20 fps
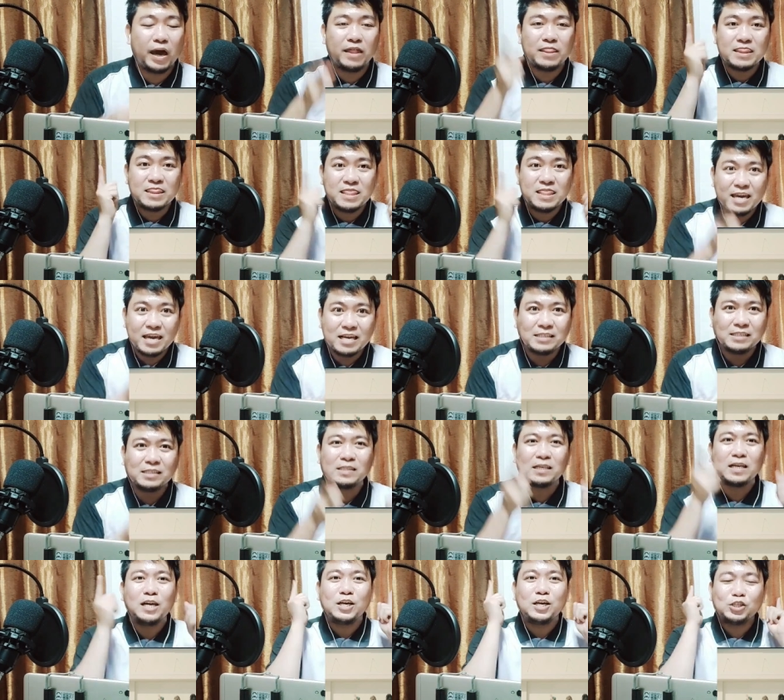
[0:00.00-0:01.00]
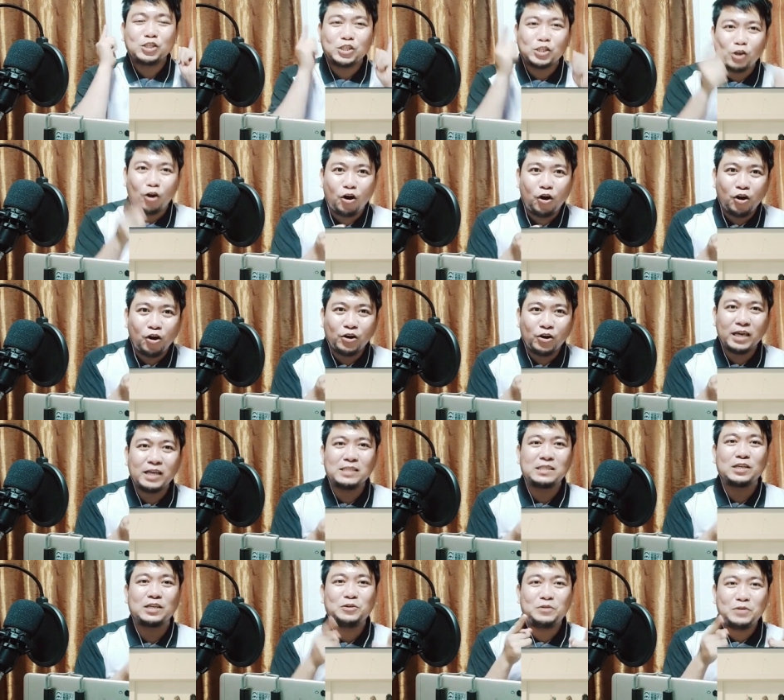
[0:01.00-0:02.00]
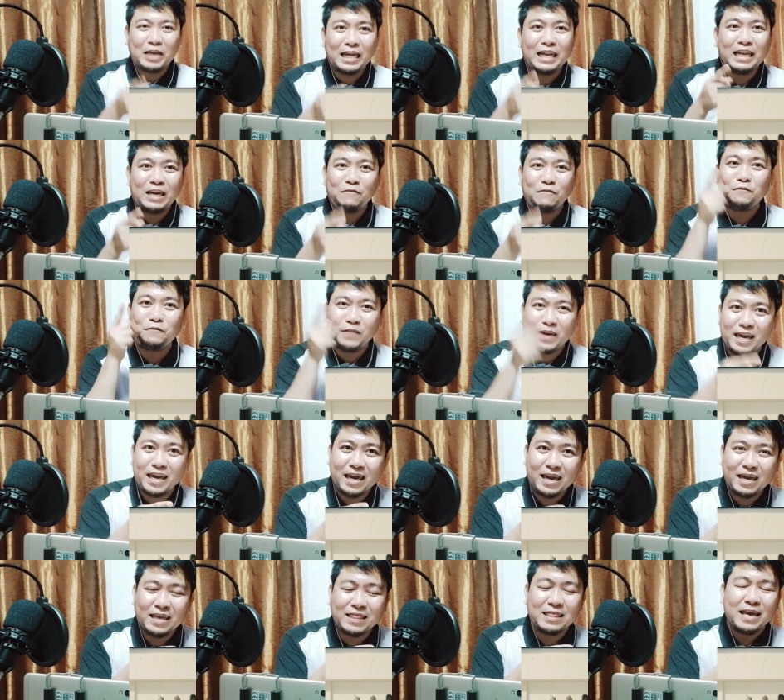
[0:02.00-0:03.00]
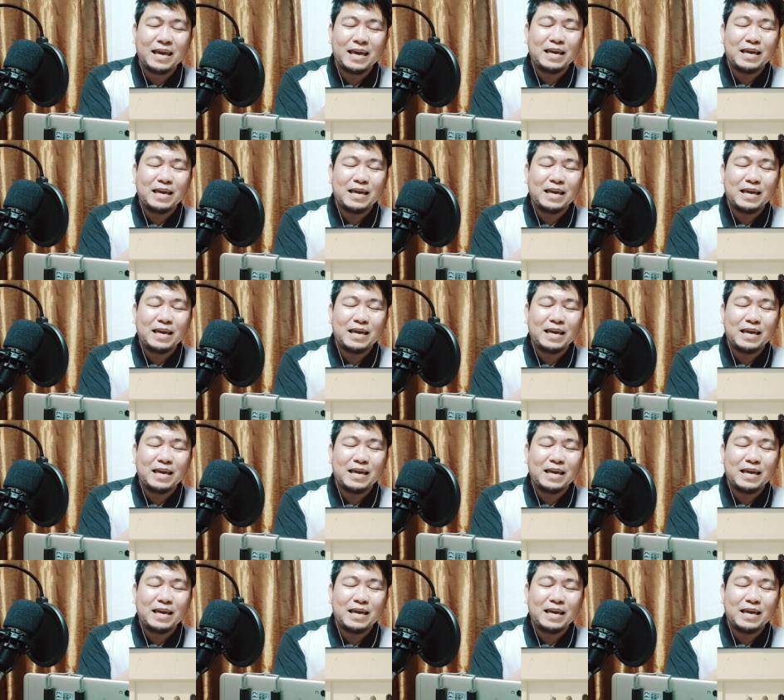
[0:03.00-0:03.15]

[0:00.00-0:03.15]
and this song is really fit.